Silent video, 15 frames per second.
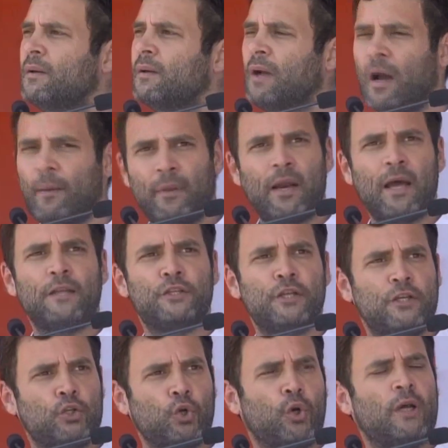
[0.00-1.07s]

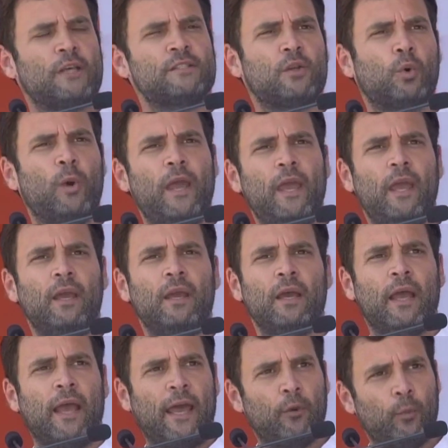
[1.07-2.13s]
Kamraj showed us the way
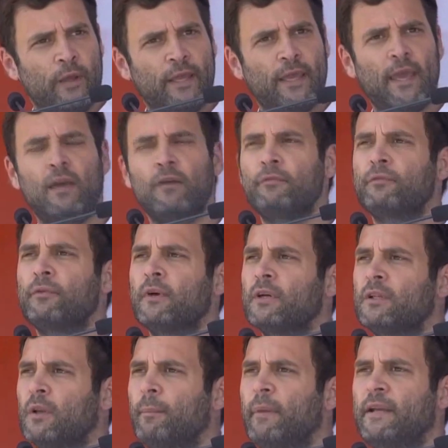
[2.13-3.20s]
and we gave
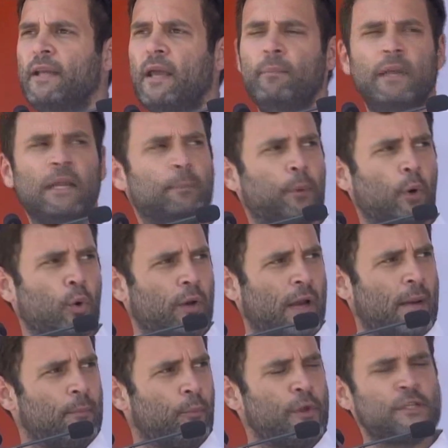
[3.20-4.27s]
the midday meal
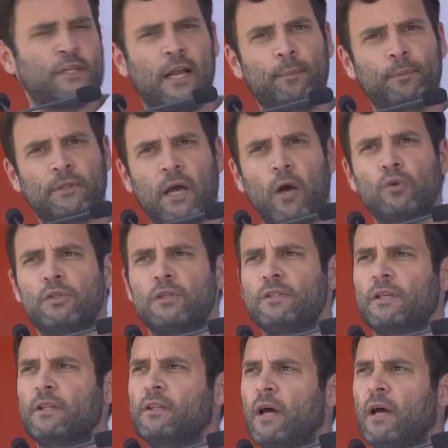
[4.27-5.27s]
program, which helped thousands and